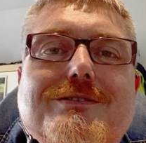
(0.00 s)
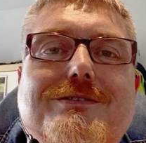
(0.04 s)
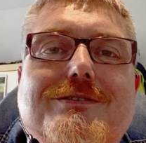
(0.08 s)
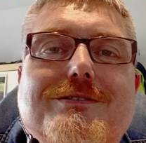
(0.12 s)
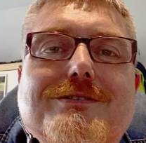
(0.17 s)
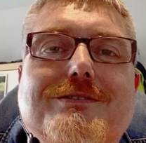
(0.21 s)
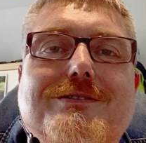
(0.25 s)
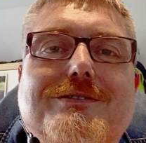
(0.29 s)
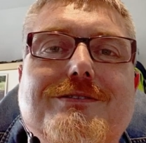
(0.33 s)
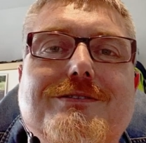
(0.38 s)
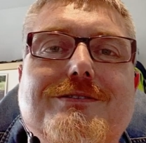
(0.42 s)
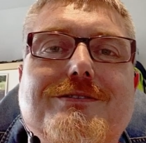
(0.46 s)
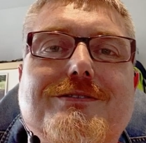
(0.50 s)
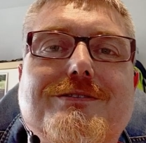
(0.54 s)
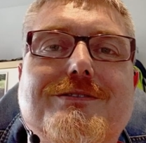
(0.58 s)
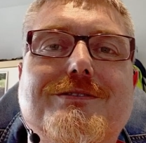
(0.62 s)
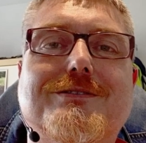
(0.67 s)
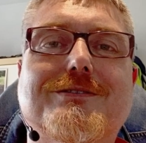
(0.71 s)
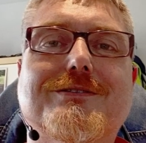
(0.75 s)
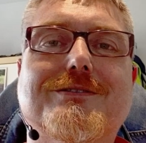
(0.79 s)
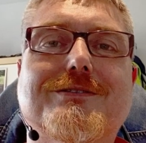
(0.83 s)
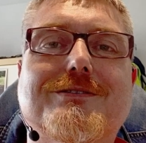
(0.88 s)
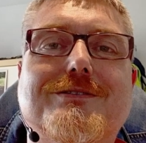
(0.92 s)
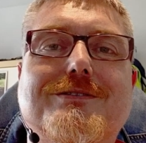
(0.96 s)
watch when it
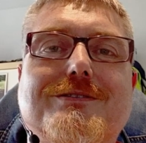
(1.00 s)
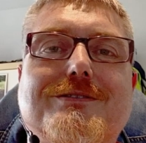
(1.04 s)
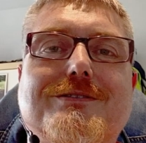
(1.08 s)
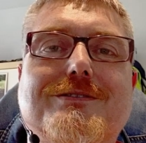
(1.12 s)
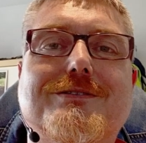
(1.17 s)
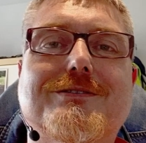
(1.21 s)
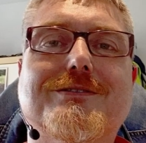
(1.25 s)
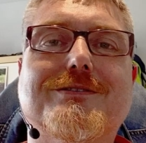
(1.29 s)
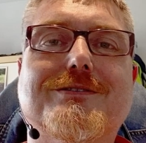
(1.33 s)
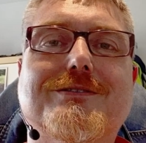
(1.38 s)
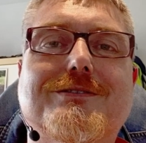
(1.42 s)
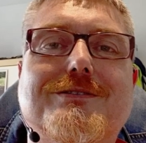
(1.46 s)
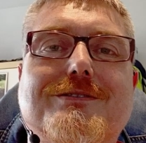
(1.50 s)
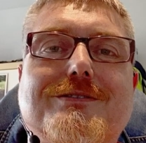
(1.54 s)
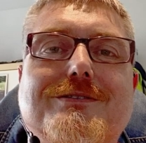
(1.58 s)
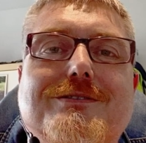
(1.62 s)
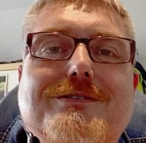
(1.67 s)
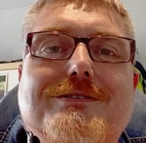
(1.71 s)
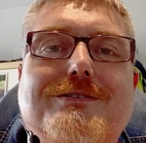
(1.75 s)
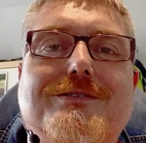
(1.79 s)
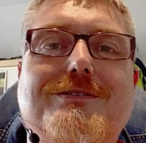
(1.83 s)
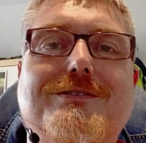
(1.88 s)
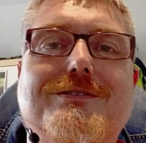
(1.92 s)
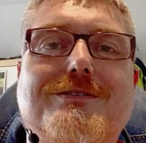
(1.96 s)
comes to strap
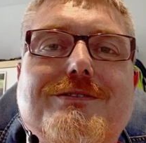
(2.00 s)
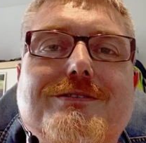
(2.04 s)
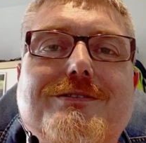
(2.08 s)
changes.